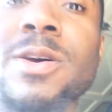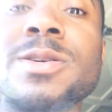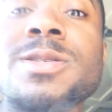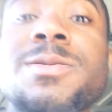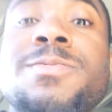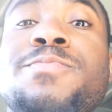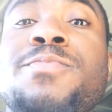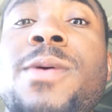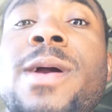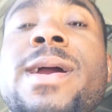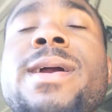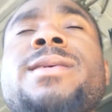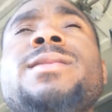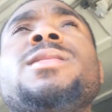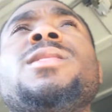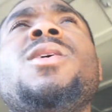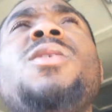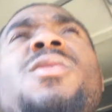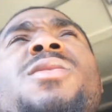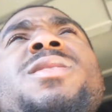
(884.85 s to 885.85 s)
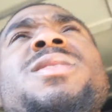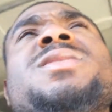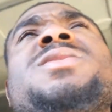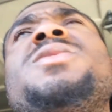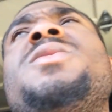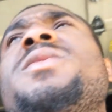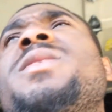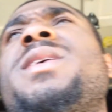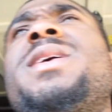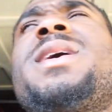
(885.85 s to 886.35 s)
is probably long as
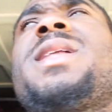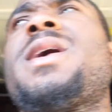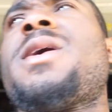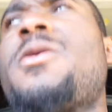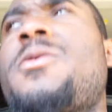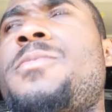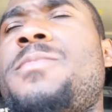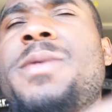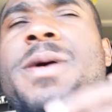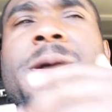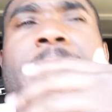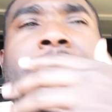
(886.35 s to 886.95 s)
all get out. But